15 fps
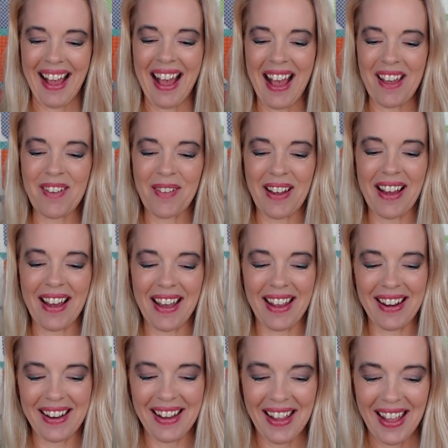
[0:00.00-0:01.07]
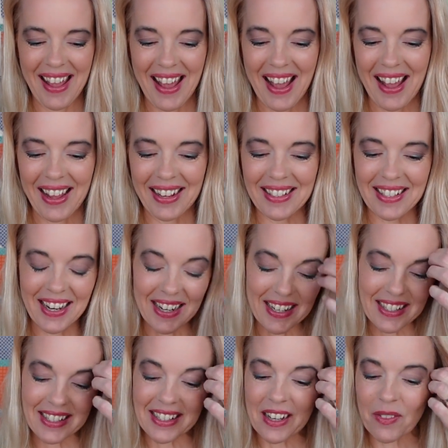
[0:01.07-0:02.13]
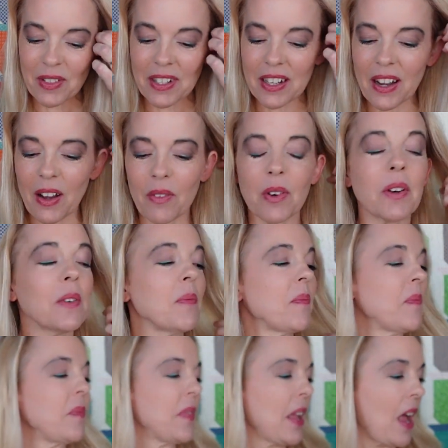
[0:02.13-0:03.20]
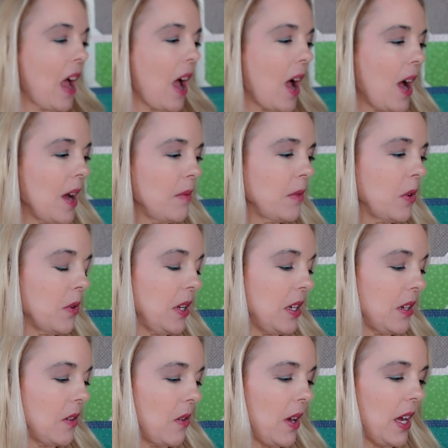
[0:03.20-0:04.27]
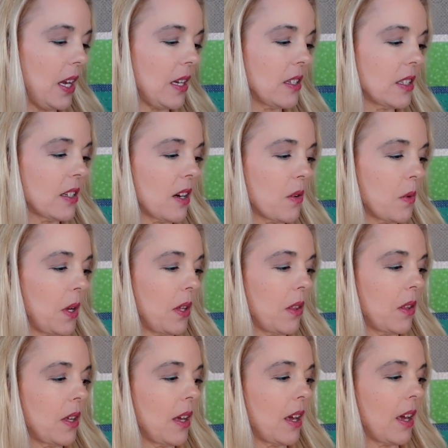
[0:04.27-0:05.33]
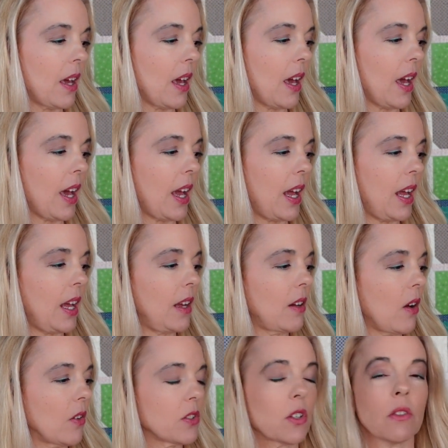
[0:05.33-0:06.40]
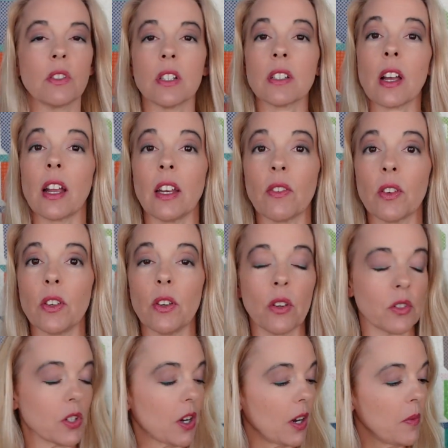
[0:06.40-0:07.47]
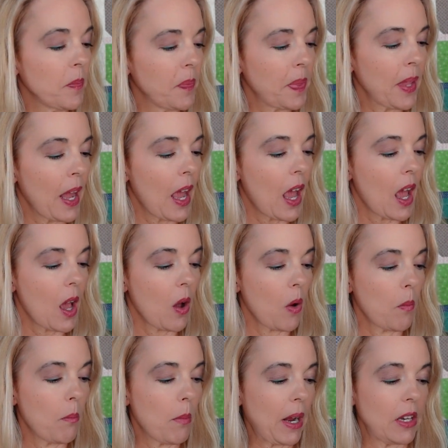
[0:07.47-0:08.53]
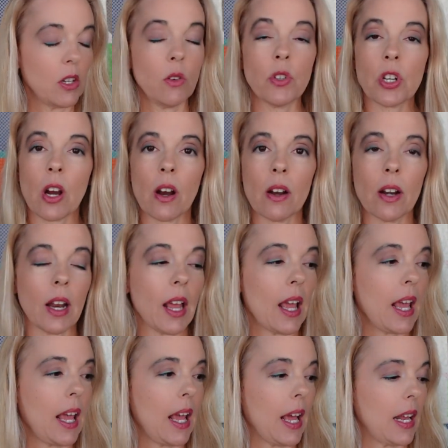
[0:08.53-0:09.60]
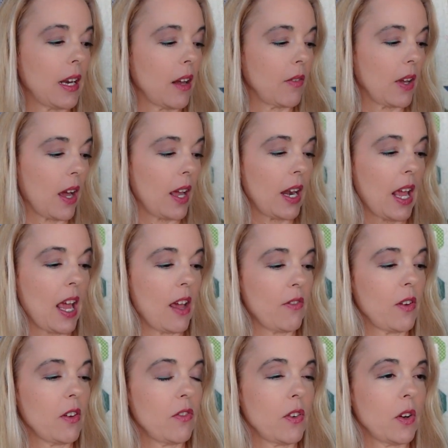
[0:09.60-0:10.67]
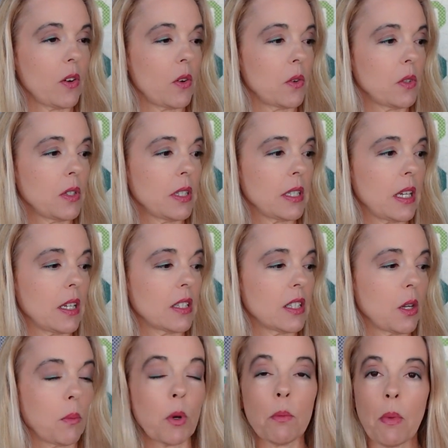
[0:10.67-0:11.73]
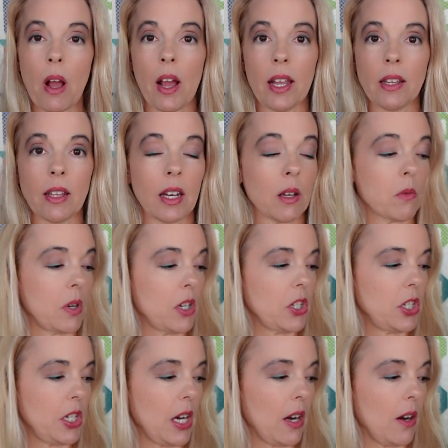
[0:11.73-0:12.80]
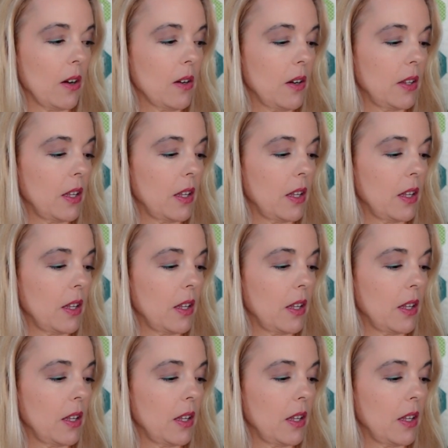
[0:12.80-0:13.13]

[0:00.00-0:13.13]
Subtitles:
I've got a ton of stuff to cover. I'm going to go ahead and start with, I also design, if you're new here, sorry, my new chart, and I've got FFOs. Some are mine that I want to share.